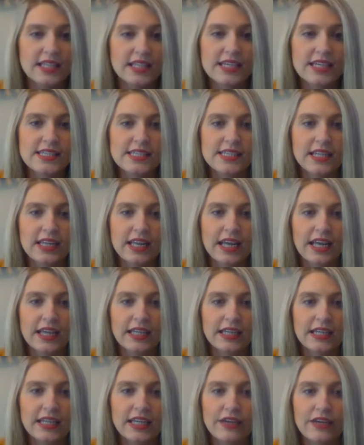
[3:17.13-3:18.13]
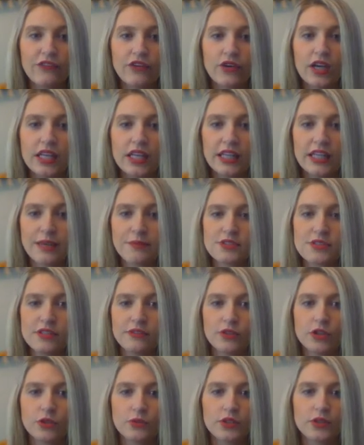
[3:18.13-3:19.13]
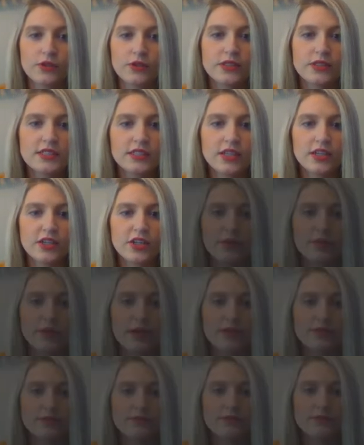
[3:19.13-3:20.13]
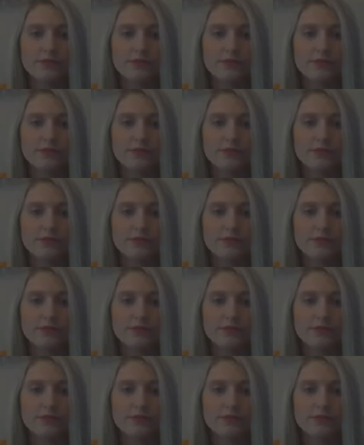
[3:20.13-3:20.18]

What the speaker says: lesson and give you a glimpse of what we're going to learn about.